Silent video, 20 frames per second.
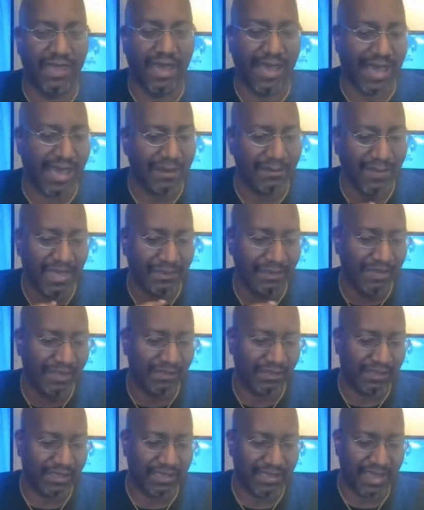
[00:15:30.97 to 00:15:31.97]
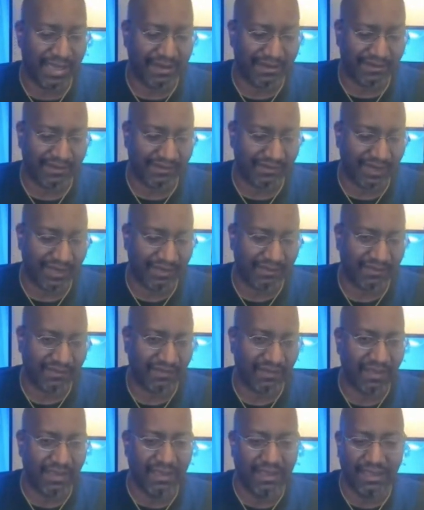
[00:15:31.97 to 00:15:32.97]
I may be looking at a
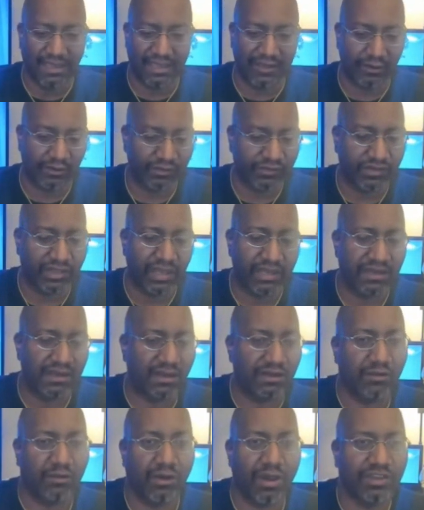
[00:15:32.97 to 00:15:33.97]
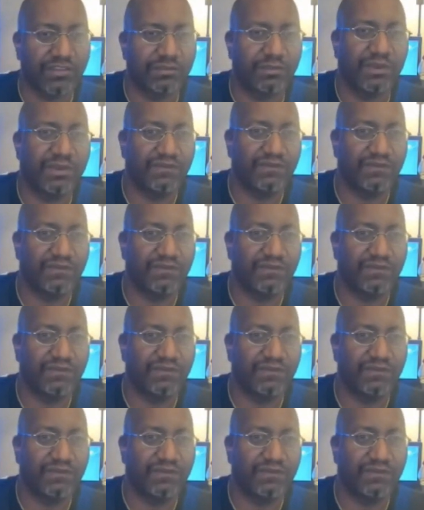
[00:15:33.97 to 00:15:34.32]
6, and you're standing across me,